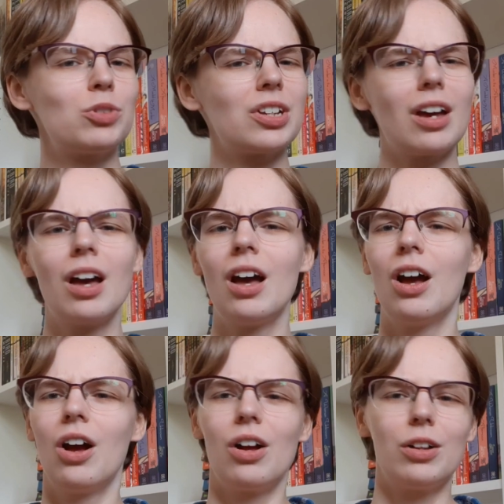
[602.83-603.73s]
to
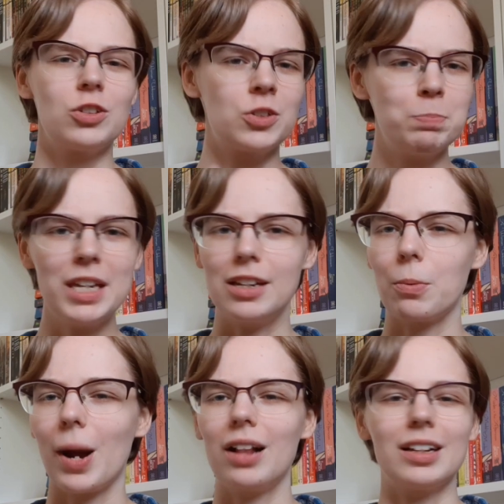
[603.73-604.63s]
speak
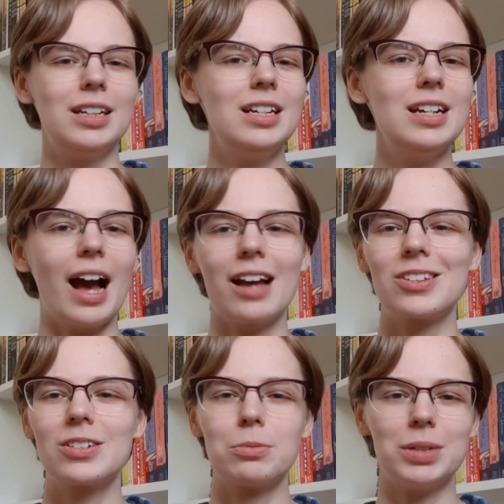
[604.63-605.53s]
well. He
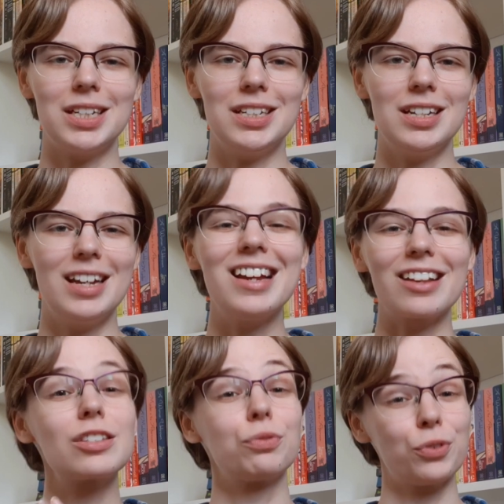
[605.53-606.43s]
has
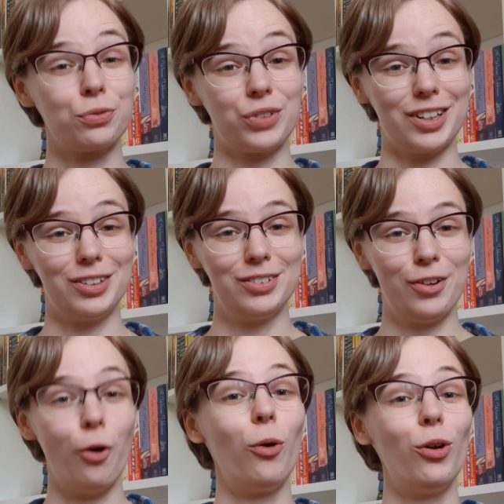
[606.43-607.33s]
to fulfill
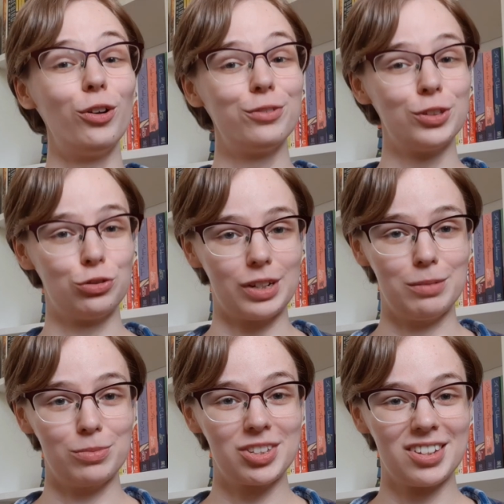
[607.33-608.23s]
all of the
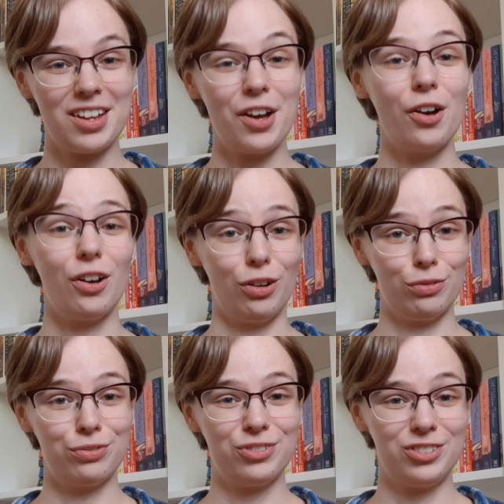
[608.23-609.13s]
dreams
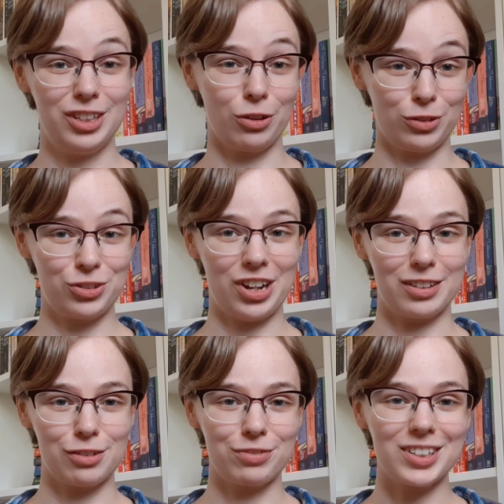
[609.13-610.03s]
of the Earl of
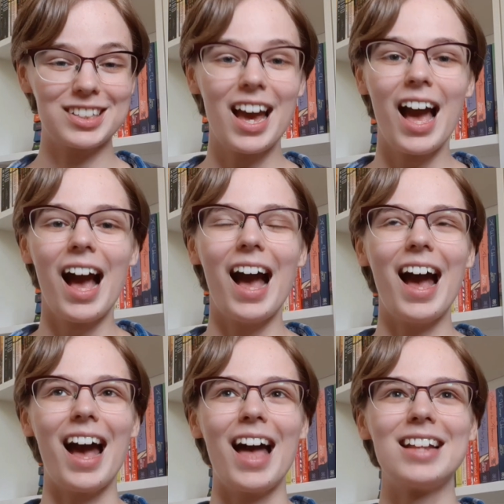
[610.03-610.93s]
Chesterfield.
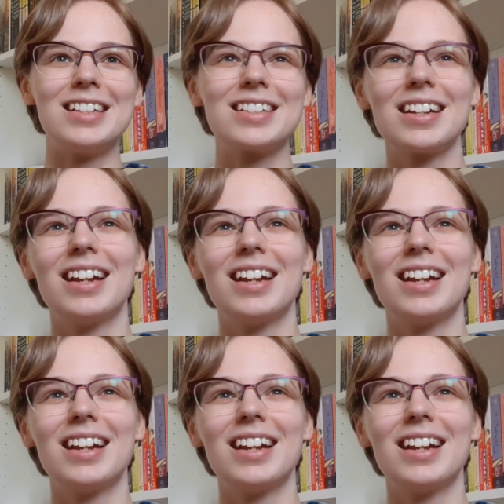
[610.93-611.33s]
And